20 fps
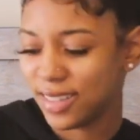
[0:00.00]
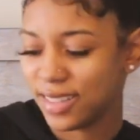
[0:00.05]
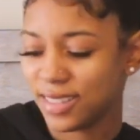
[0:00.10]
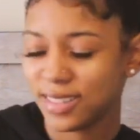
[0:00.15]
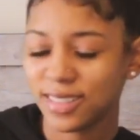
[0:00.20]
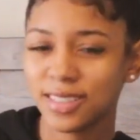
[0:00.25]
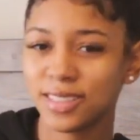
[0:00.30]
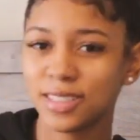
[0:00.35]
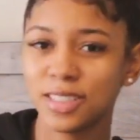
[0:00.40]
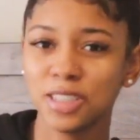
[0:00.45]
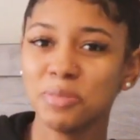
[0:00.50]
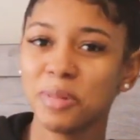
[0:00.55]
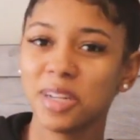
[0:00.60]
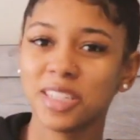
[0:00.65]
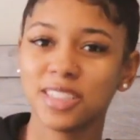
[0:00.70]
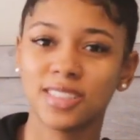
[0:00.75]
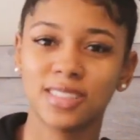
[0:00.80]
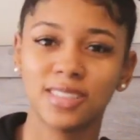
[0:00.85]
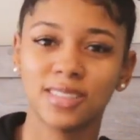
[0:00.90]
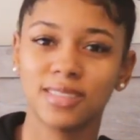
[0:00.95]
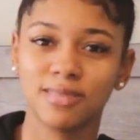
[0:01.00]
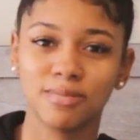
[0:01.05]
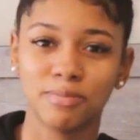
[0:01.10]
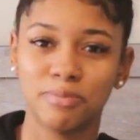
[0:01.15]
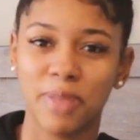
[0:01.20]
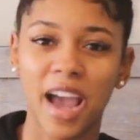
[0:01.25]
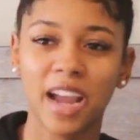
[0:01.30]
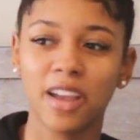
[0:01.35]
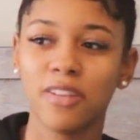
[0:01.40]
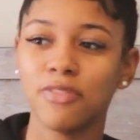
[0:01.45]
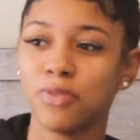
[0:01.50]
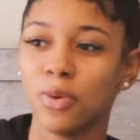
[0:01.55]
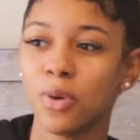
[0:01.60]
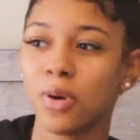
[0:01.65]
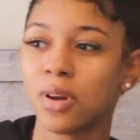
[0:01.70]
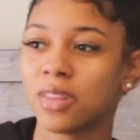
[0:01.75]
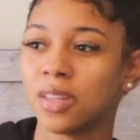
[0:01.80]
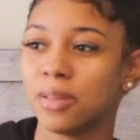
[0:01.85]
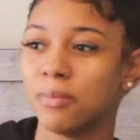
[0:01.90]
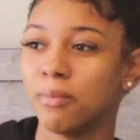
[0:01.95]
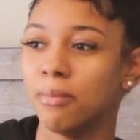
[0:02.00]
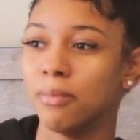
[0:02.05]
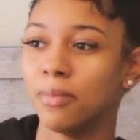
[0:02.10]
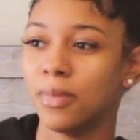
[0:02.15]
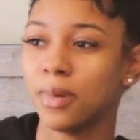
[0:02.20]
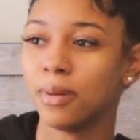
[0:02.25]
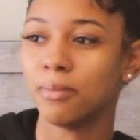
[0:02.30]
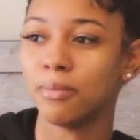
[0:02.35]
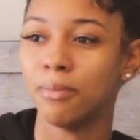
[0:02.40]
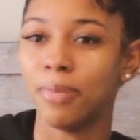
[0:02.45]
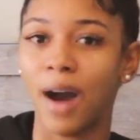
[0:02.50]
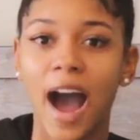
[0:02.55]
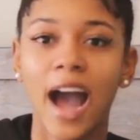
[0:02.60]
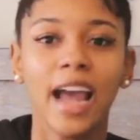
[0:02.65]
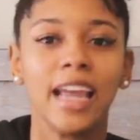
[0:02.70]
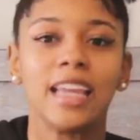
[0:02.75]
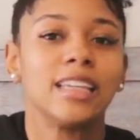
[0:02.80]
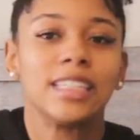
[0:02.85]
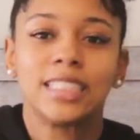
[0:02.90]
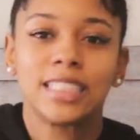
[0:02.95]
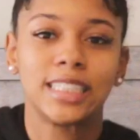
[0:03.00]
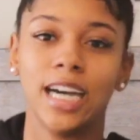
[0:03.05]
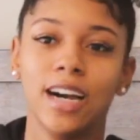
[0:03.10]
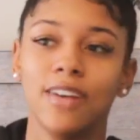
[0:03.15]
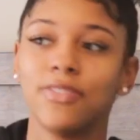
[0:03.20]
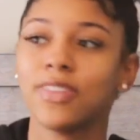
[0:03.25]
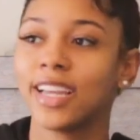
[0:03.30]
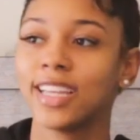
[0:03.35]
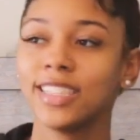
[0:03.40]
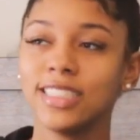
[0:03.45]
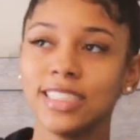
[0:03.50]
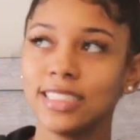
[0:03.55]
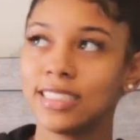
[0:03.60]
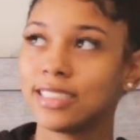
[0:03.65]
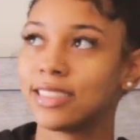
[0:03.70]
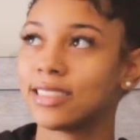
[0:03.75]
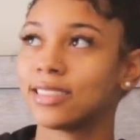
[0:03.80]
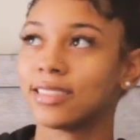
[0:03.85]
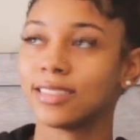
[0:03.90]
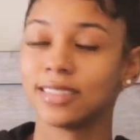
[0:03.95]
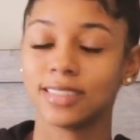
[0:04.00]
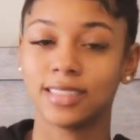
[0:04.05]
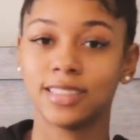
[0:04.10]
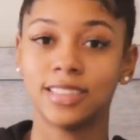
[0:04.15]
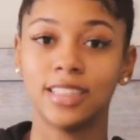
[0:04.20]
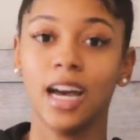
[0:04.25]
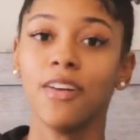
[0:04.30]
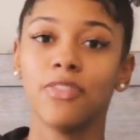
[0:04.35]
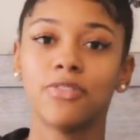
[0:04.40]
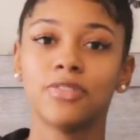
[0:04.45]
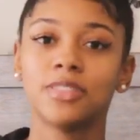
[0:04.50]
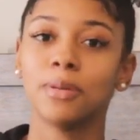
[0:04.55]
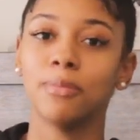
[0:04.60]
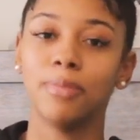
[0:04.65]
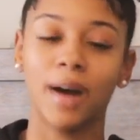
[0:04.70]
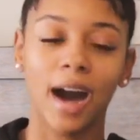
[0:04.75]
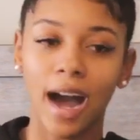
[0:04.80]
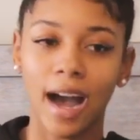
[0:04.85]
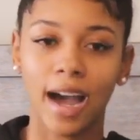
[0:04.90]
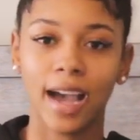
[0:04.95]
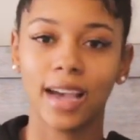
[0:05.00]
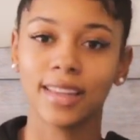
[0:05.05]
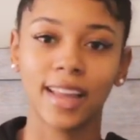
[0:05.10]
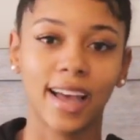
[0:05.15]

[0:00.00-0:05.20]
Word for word: it's just too much back and forth and buying stuff. Like it's just stuff to buy.